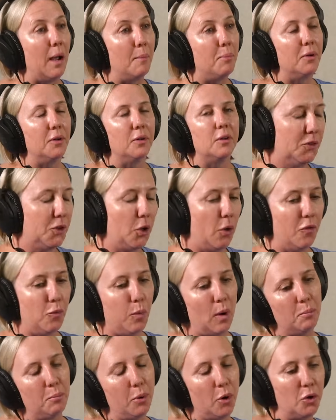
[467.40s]
happened. So
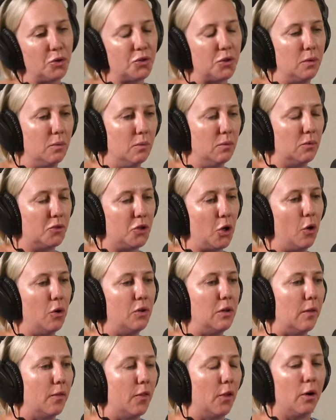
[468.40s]
if one person
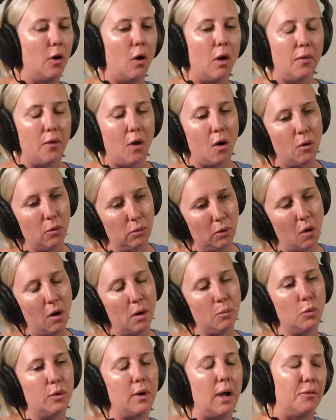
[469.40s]
turned in the line, the whole
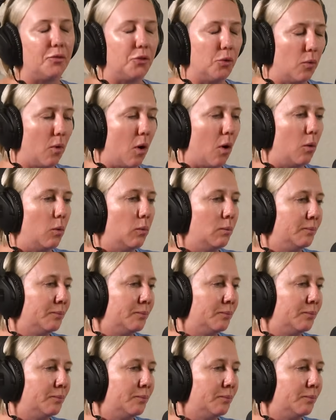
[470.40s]
line would have to roll.